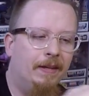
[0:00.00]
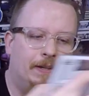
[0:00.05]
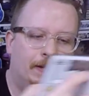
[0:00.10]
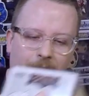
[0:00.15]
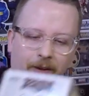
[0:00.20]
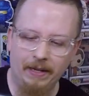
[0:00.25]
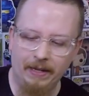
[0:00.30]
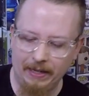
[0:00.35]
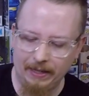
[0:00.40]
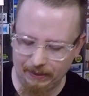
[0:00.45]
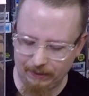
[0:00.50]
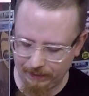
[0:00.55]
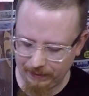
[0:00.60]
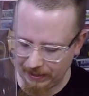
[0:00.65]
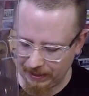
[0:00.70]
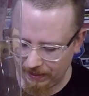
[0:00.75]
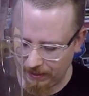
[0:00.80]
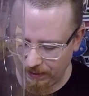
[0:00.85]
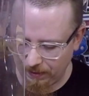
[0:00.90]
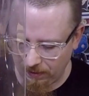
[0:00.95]
All right, next we
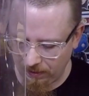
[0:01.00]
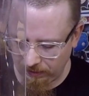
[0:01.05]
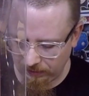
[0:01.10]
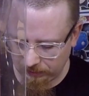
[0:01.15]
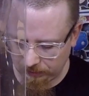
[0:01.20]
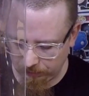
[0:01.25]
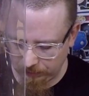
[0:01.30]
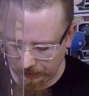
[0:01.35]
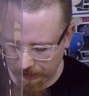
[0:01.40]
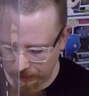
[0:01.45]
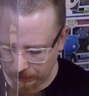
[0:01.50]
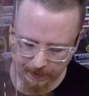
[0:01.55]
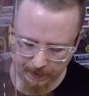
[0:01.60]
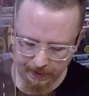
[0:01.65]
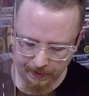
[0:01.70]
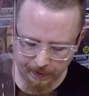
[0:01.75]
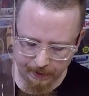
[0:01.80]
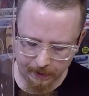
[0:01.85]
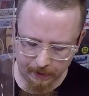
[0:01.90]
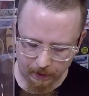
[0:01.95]
have, oh, sweet.
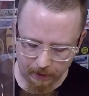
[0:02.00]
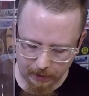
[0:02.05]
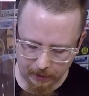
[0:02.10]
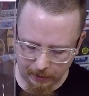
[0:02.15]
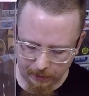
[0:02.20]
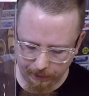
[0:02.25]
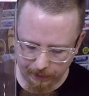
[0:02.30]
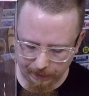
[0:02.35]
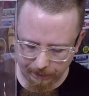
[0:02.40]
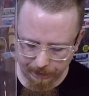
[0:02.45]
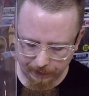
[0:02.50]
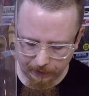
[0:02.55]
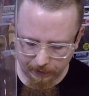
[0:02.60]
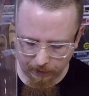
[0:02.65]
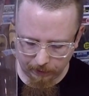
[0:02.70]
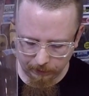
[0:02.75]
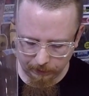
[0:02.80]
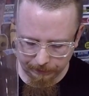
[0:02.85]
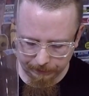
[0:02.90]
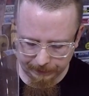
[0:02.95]
Okay, we have the
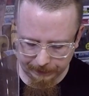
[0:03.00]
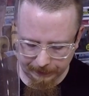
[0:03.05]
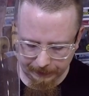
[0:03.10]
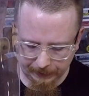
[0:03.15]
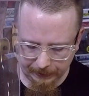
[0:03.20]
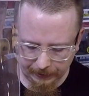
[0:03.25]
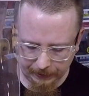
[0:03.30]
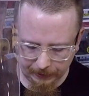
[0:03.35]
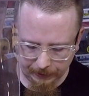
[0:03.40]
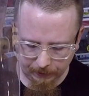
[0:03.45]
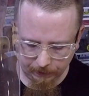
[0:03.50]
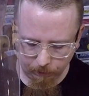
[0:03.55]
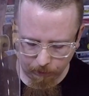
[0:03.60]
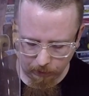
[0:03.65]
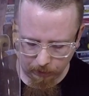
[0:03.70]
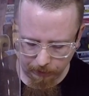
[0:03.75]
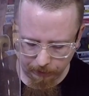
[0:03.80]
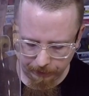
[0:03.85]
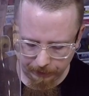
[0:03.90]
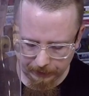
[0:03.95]
Cull Obsidian
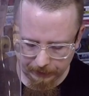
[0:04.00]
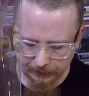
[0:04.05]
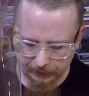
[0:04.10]
Walgreens